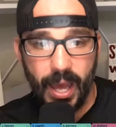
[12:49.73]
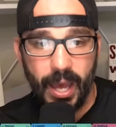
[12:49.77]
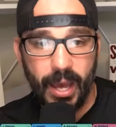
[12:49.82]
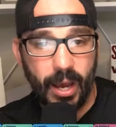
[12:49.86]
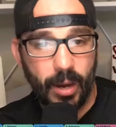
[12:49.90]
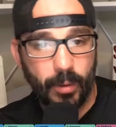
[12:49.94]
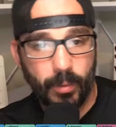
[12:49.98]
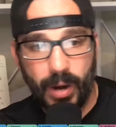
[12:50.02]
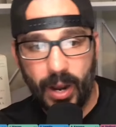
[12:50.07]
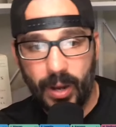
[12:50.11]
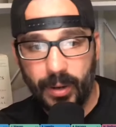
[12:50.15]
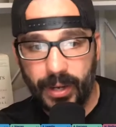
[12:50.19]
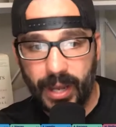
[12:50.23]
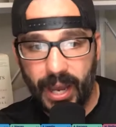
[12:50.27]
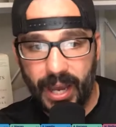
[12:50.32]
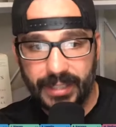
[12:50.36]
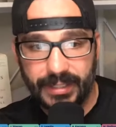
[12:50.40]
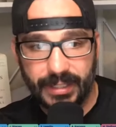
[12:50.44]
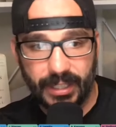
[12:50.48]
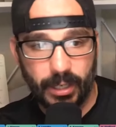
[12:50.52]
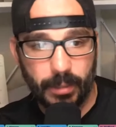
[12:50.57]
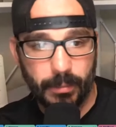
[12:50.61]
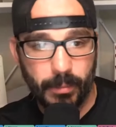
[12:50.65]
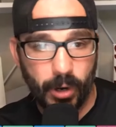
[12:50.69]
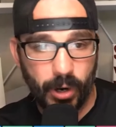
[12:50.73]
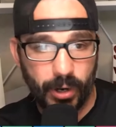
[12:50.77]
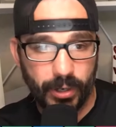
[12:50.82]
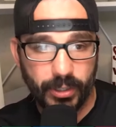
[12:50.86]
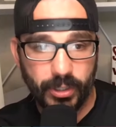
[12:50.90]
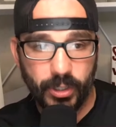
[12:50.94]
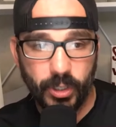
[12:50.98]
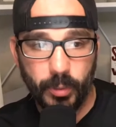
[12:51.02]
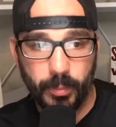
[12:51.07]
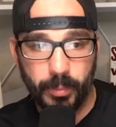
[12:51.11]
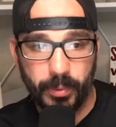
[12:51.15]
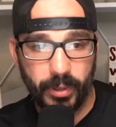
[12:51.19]
around guys like Amari
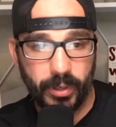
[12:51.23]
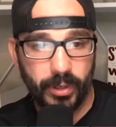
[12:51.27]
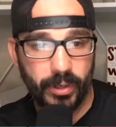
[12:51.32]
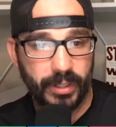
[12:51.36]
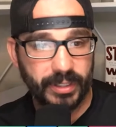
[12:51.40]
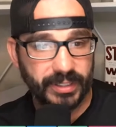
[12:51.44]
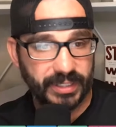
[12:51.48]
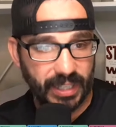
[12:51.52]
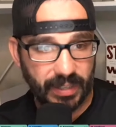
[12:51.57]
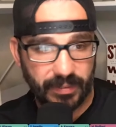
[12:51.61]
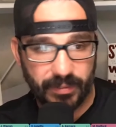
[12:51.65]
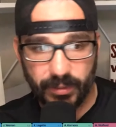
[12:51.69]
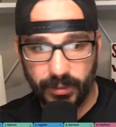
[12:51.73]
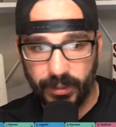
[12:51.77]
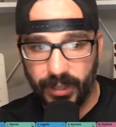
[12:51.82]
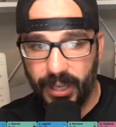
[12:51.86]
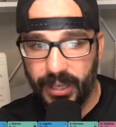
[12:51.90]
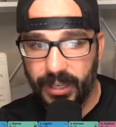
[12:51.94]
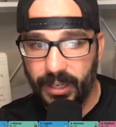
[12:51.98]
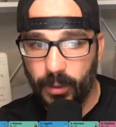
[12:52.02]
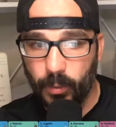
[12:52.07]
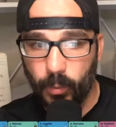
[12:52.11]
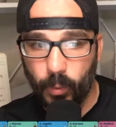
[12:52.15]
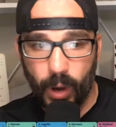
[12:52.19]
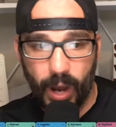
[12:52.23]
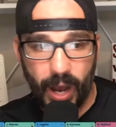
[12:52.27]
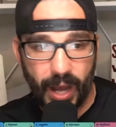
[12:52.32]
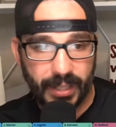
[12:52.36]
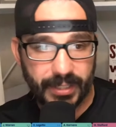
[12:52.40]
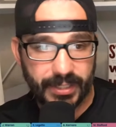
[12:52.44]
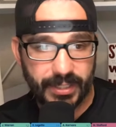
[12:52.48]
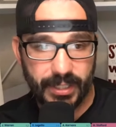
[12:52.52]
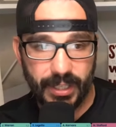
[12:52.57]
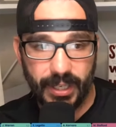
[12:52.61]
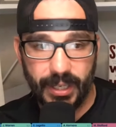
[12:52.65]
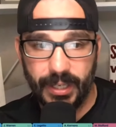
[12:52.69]
Cooper, Xavier Leggett,
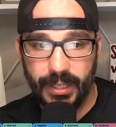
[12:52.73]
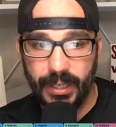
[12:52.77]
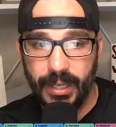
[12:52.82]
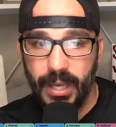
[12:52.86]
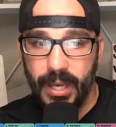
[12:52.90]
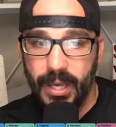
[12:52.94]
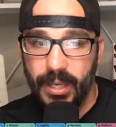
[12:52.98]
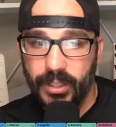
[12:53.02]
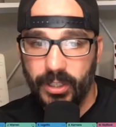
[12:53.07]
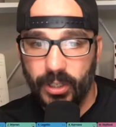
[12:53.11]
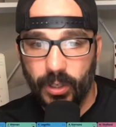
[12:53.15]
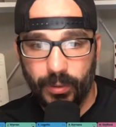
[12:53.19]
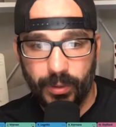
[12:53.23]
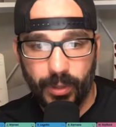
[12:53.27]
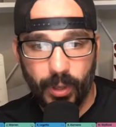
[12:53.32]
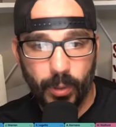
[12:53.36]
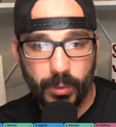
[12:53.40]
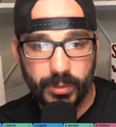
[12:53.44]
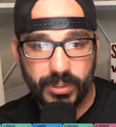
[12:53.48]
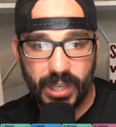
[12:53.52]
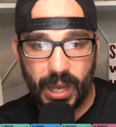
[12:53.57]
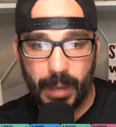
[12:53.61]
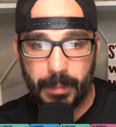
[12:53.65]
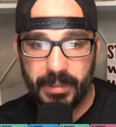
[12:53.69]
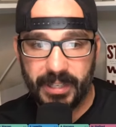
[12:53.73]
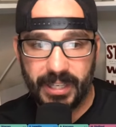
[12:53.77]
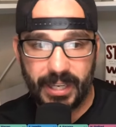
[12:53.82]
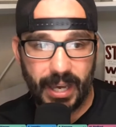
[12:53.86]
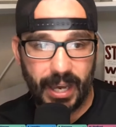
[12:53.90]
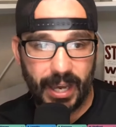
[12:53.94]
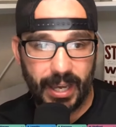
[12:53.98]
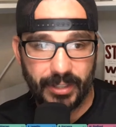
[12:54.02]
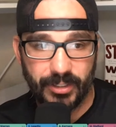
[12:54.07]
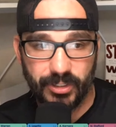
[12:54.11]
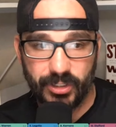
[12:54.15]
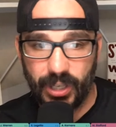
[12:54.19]
Watson, those type of
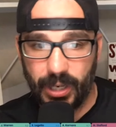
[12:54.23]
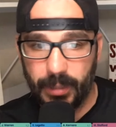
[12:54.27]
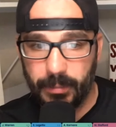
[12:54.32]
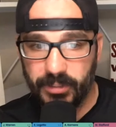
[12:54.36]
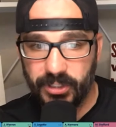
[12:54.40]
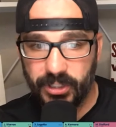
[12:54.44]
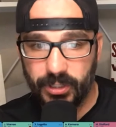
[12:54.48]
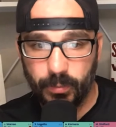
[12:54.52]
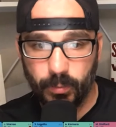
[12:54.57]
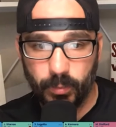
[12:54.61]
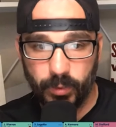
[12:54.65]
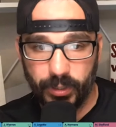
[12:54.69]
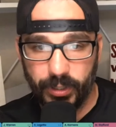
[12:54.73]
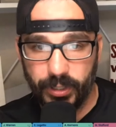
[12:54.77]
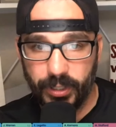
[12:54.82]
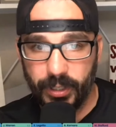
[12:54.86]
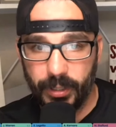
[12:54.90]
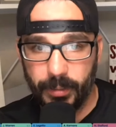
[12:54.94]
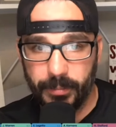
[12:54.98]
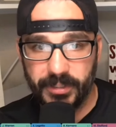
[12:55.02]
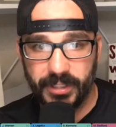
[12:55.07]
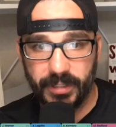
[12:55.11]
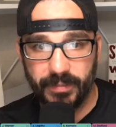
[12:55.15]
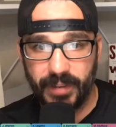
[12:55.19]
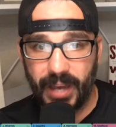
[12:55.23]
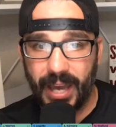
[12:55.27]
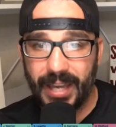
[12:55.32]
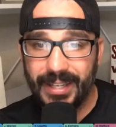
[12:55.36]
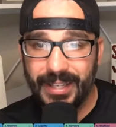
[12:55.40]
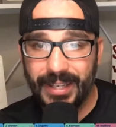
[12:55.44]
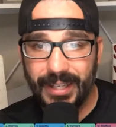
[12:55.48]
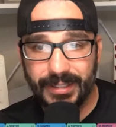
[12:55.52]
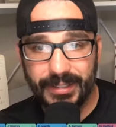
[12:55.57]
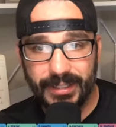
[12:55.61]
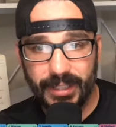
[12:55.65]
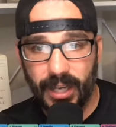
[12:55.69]
guys, Jameson Williams. If I can
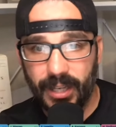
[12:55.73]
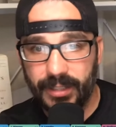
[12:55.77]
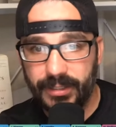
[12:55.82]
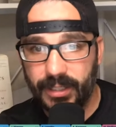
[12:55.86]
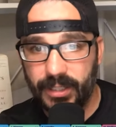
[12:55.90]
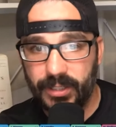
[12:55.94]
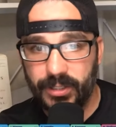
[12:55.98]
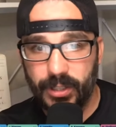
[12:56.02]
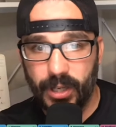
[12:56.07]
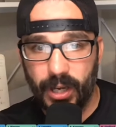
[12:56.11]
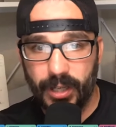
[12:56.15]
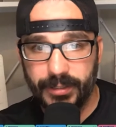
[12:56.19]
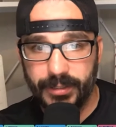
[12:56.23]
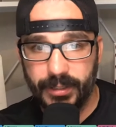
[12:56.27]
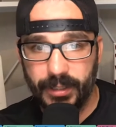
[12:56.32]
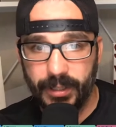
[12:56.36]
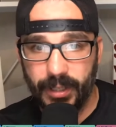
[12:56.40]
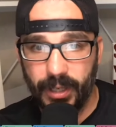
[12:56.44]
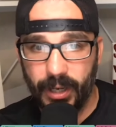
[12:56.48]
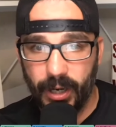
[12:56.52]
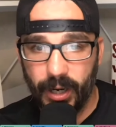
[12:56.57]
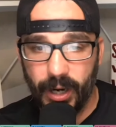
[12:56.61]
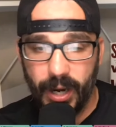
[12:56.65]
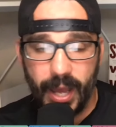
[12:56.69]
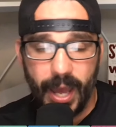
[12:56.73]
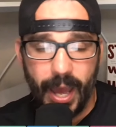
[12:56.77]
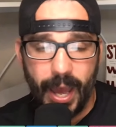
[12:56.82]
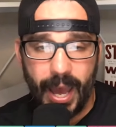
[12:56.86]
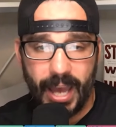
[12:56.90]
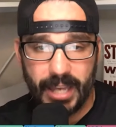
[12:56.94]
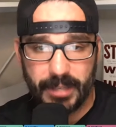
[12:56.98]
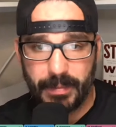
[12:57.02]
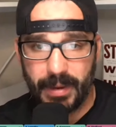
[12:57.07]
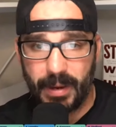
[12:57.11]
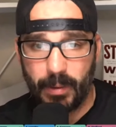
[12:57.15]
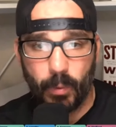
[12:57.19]
get Deontay Johnson there
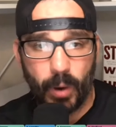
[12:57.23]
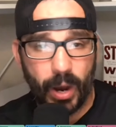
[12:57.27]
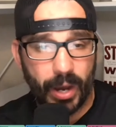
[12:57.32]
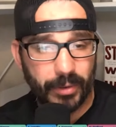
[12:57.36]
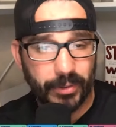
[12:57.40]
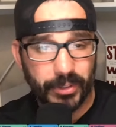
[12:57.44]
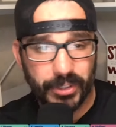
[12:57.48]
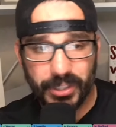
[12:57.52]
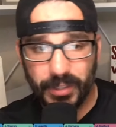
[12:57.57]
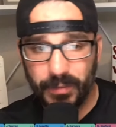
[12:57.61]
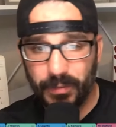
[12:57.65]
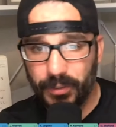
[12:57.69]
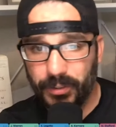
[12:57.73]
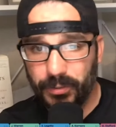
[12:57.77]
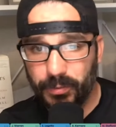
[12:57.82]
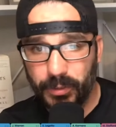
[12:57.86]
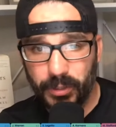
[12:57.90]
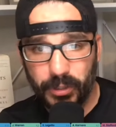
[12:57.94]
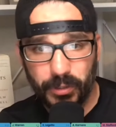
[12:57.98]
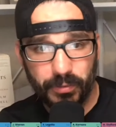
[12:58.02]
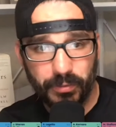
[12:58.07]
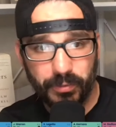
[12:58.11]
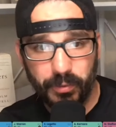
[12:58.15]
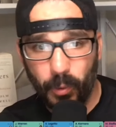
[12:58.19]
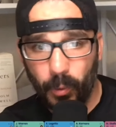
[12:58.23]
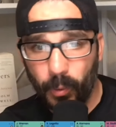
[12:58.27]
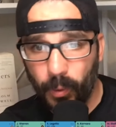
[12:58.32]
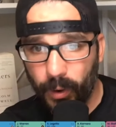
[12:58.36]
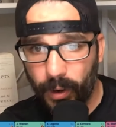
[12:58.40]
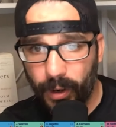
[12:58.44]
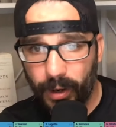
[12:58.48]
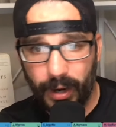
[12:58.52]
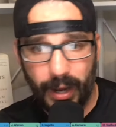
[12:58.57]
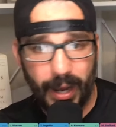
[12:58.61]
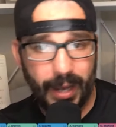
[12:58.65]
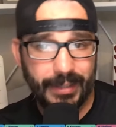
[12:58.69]
as my wide receiver 3 or
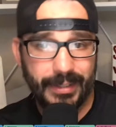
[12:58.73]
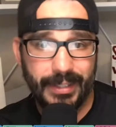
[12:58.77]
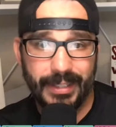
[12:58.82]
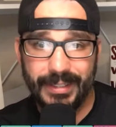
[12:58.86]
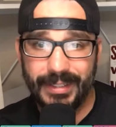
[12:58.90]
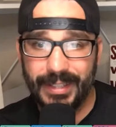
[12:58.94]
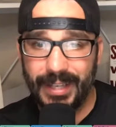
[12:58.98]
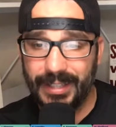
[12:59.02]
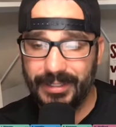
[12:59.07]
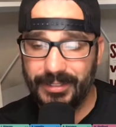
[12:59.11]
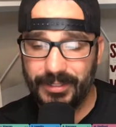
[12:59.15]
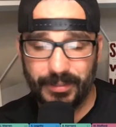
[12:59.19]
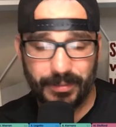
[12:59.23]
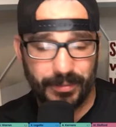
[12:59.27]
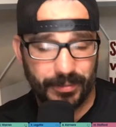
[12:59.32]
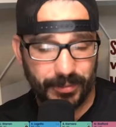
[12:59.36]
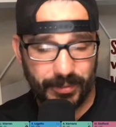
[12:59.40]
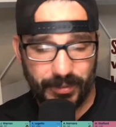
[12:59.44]
4, I think that's